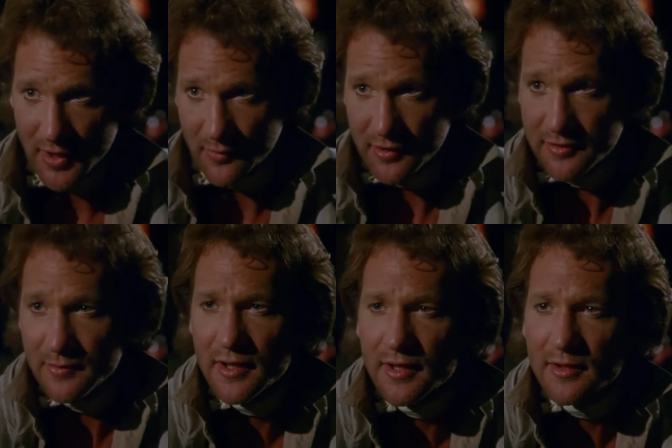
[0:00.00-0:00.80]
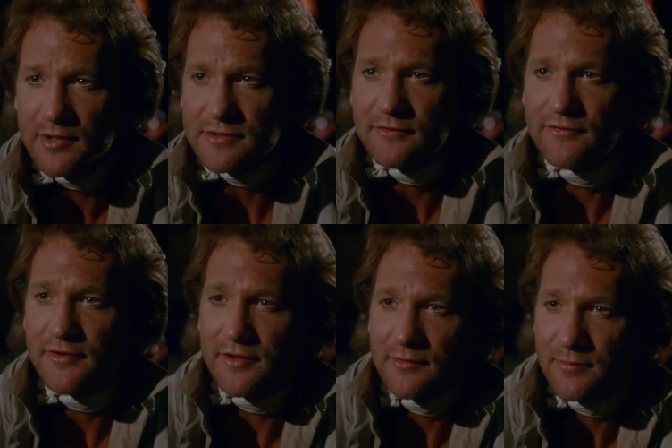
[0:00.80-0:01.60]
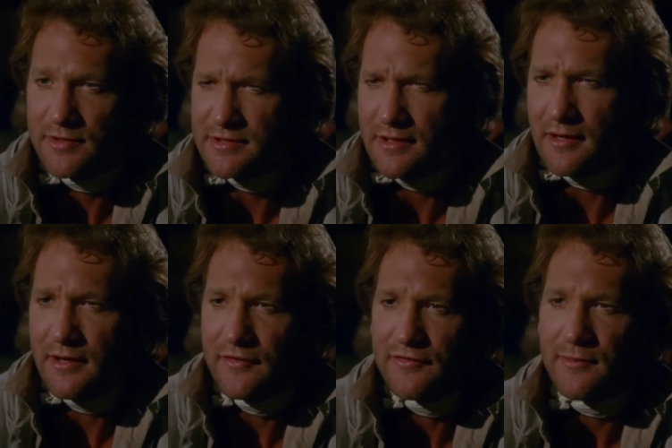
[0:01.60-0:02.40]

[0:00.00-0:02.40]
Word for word: Back when your mind wasn't filled with bizarre